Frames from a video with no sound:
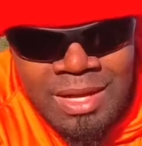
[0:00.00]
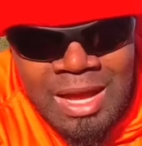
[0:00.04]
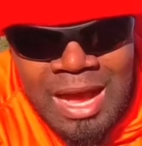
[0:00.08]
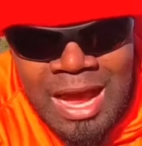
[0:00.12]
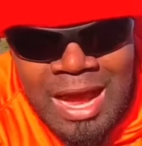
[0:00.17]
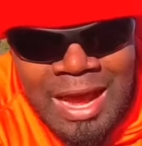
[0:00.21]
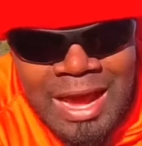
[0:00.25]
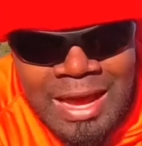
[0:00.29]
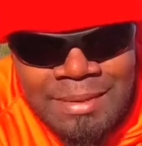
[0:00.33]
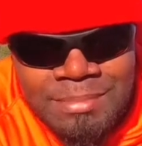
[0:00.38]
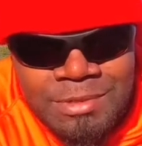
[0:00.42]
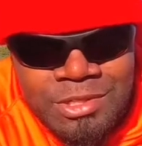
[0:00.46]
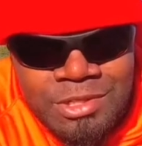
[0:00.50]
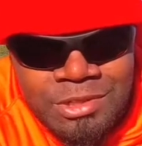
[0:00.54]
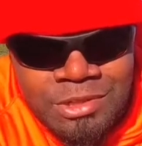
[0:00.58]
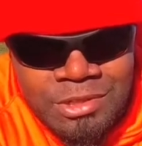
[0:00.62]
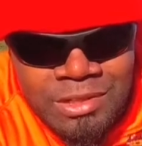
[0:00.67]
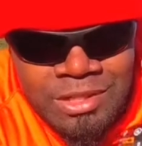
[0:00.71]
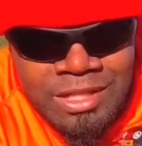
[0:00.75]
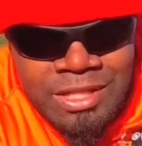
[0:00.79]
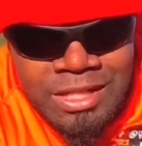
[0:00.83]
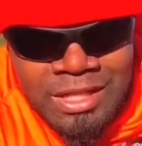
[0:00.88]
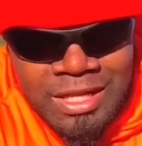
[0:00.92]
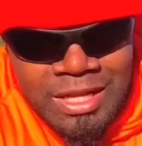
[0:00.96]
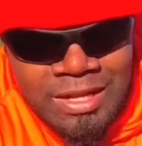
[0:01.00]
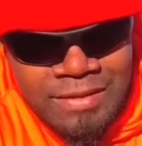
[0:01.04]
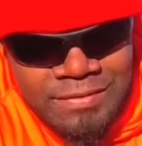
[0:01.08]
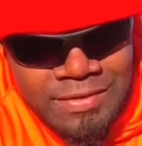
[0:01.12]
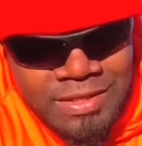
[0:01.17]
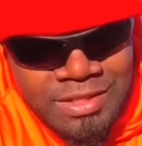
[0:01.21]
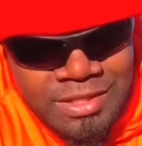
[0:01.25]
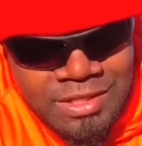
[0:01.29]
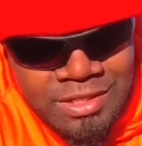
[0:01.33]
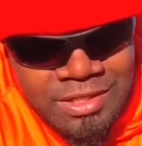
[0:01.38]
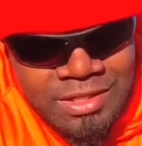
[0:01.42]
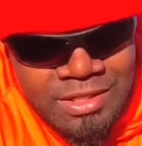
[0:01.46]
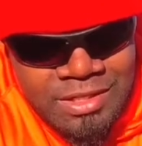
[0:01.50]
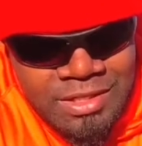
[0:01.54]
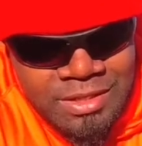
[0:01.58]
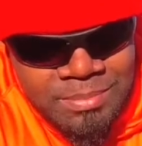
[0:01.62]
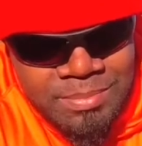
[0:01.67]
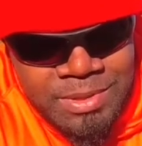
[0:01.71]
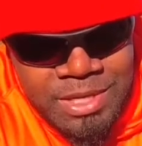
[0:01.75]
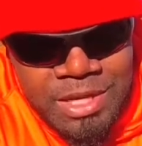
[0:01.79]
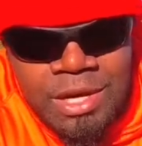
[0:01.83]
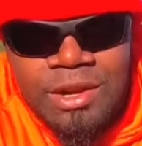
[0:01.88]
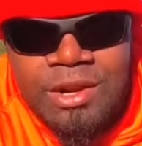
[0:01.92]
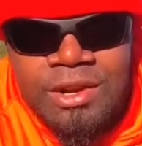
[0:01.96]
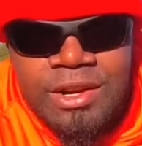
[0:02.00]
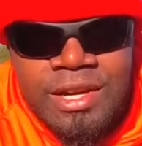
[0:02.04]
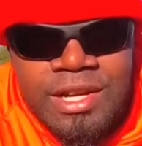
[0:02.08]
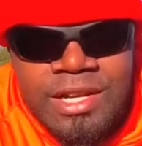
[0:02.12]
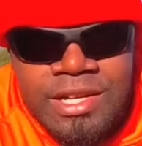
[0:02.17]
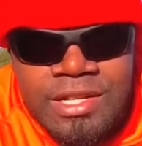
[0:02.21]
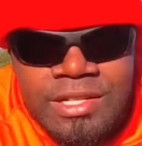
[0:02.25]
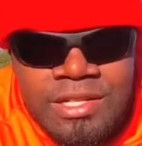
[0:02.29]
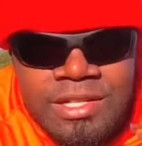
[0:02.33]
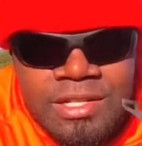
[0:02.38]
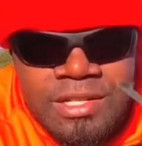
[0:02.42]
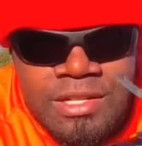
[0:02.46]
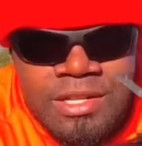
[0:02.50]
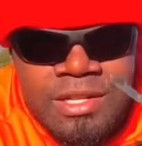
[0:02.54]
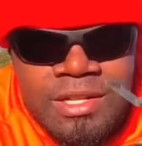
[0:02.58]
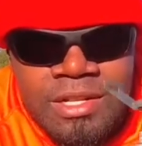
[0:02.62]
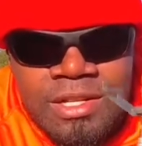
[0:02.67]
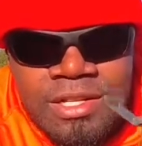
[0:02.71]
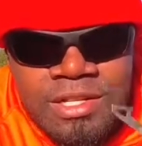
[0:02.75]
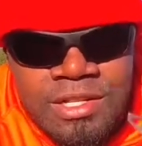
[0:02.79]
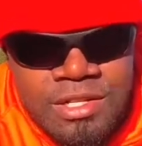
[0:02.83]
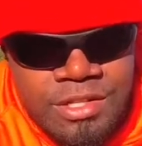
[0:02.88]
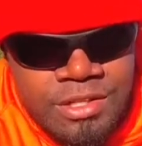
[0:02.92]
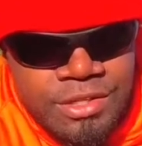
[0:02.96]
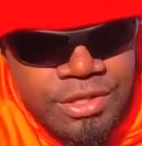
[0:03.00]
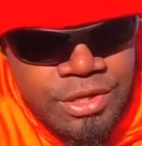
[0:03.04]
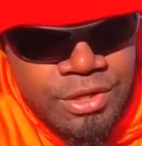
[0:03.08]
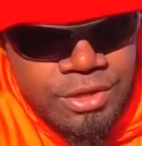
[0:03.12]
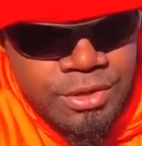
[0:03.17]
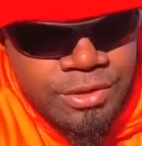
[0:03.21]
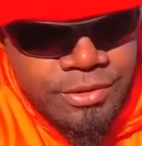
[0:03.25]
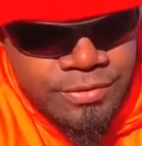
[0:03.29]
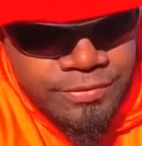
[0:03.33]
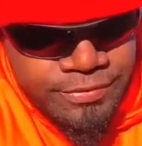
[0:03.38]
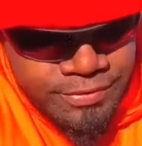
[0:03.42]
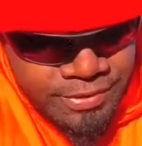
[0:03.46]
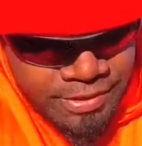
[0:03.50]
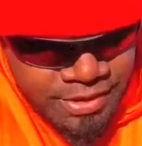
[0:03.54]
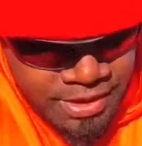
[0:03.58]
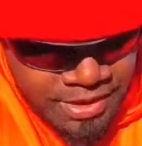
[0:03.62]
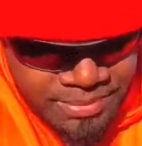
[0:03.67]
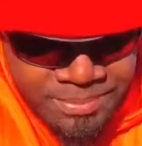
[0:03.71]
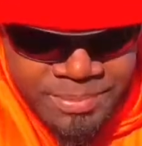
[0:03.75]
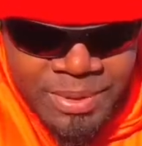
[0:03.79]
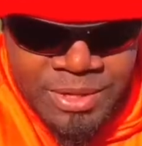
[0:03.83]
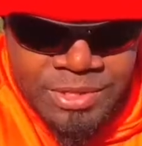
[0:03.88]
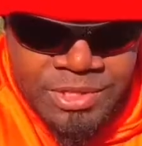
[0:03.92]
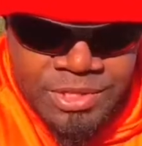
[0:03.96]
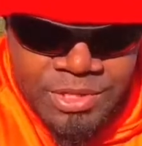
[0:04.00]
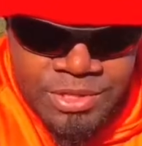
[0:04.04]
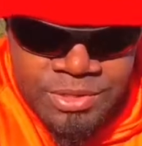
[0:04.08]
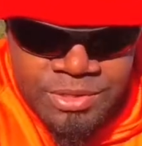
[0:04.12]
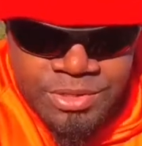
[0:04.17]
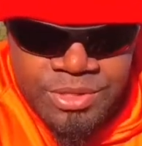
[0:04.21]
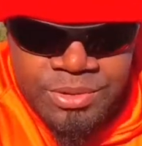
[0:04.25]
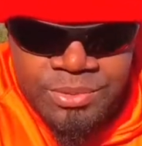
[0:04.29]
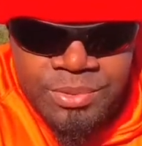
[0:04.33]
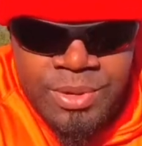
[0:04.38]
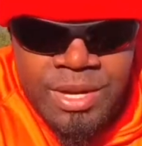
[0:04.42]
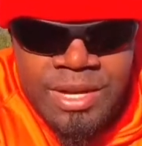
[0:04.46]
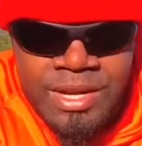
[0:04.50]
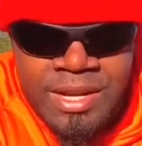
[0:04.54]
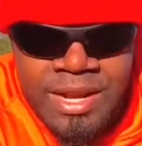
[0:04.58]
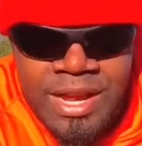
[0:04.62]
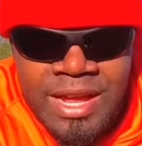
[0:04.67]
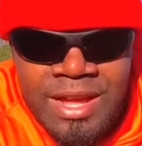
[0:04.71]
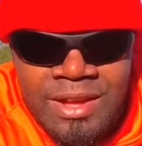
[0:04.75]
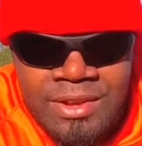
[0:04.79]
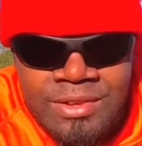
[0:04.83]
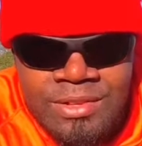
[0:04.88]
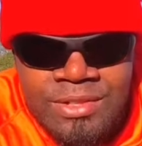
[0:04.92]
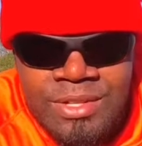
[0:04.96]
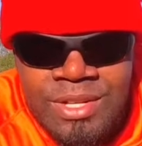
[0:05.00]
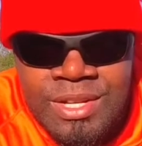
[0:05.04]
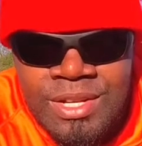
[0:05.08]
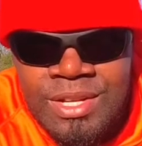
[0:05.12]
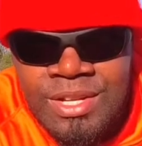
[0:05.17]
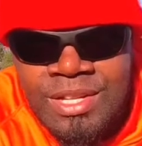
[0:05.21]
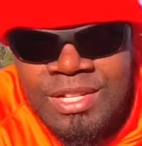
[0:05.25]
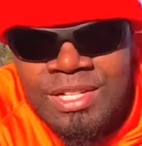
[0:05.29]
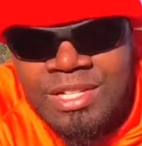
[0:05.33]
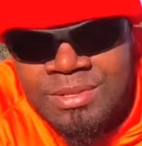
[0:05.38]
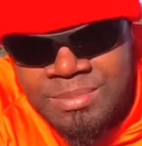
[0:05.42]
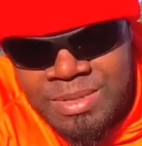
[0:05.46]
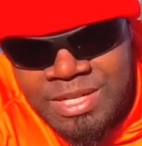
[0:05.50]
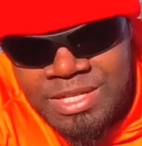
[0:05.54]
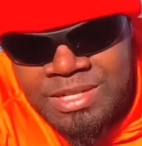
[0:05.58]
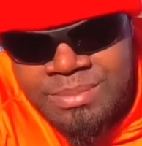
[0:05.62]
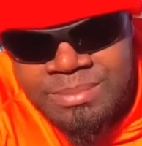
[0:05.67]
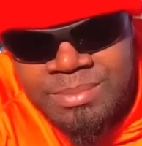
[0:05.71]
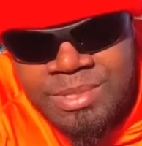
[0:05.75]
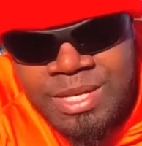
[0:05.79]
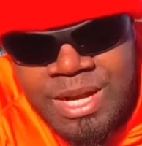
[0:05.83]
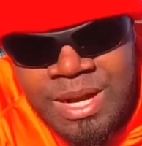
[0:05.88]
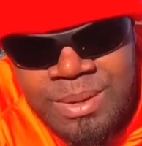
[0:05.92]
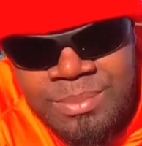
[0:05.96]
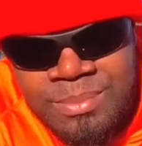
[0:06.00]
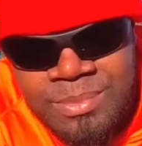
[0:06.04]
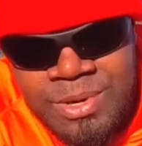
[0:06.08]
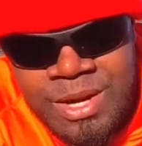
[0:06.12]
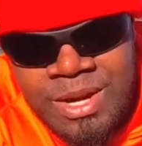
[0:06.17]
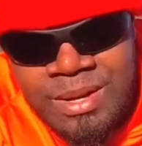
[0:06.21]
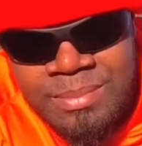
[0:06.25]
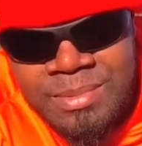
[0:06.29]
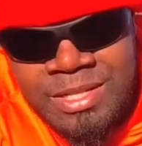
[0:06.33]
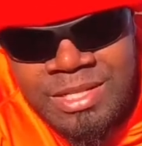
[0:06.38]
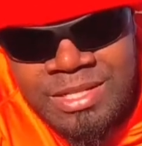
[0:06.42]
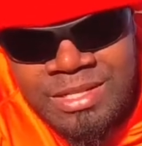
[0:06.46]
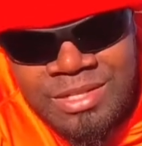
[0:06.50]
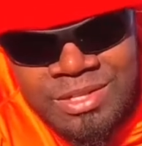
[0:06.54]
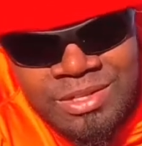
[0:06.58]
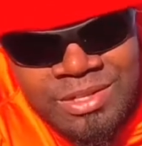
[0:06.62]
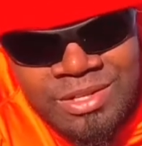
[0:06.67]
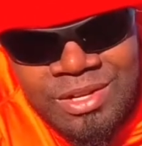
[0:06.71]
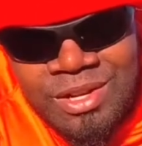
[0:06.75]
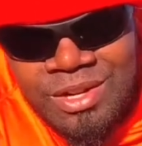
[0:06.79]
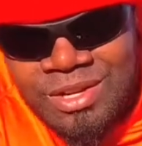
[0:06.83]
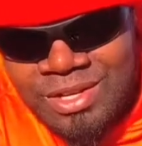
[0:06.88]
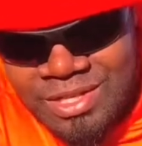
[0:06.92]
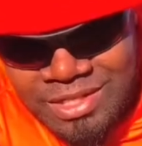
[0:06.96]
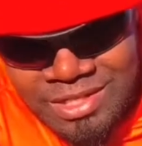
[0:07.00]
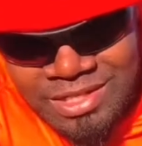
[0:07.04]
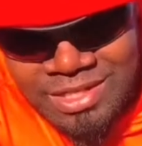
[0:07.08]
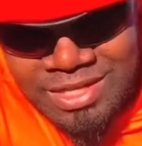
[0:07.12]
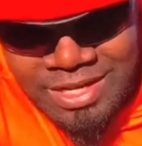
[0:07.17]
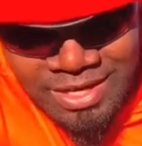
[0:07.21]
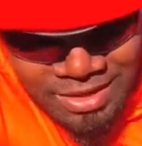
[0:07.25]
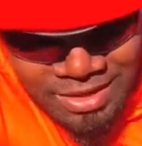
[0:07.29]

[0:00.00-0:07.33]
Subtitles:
I absolutely love this, the BRS stove. I'm about to use it right now to make some top ramen, so y'all can see